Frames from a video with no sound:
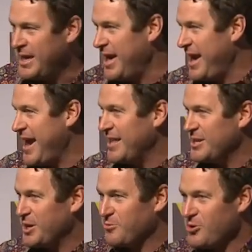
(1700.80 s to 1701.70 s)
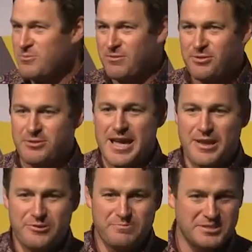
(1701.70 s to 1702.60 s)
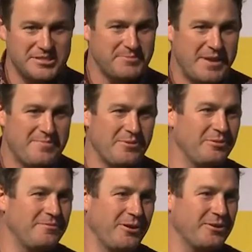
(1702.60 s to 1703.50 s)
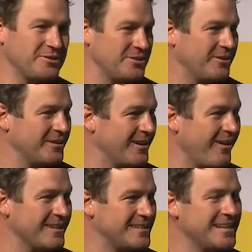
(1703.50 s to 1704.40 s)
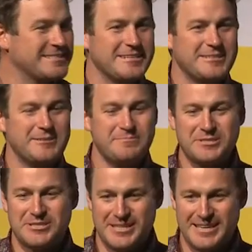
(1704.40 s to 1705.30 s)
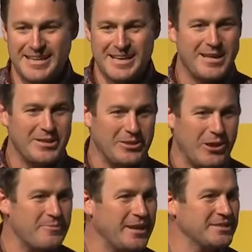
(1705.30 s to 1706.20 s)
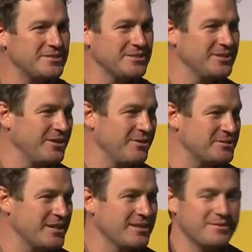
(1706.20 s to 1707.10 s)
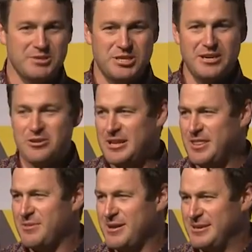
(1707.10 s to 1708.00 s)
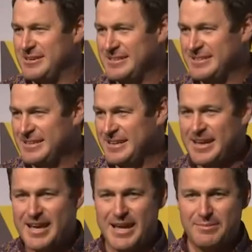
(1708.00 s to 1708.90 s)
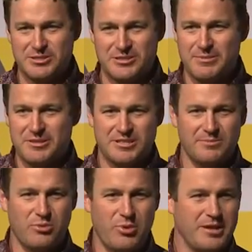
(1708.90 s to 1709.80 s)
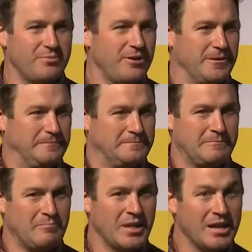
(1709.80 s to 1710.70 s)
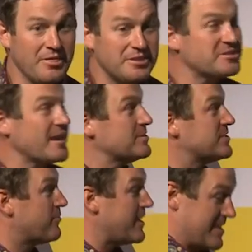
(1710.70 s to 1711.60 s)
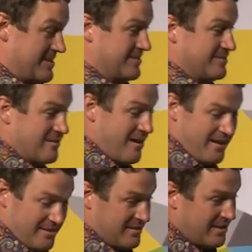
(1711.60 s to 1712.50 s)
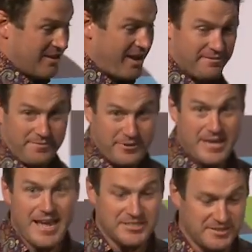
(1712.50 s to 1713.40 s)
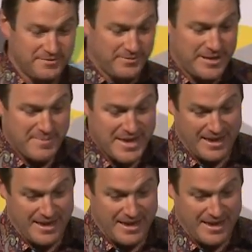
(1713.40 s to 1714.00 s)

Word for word: and in a room of 300 business people focused on IT systems, nobody's using machine learning at the moment. So something's a little bit weird and broken. This stuff is free, right? Like free as in free beer.